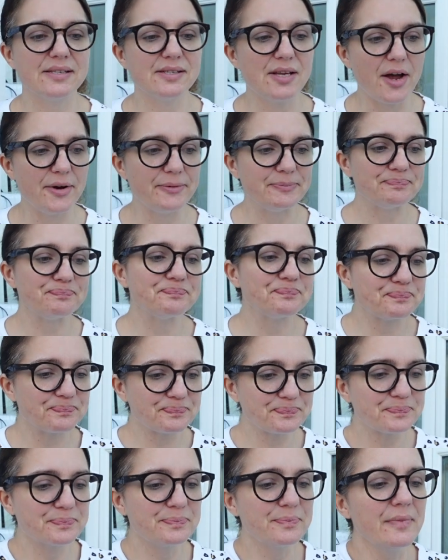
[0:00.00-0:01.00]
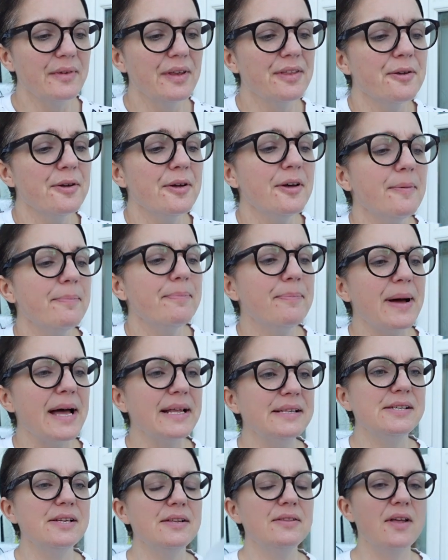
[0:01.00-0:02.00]
So the
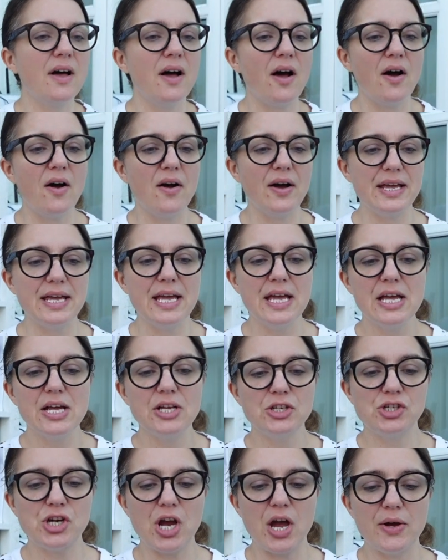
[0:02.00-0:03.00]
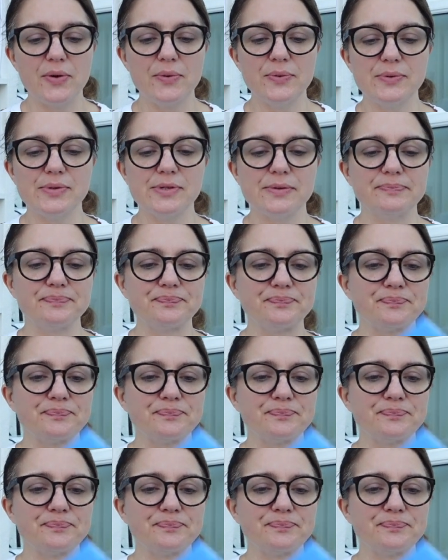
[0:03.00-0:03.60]
pattern that I chose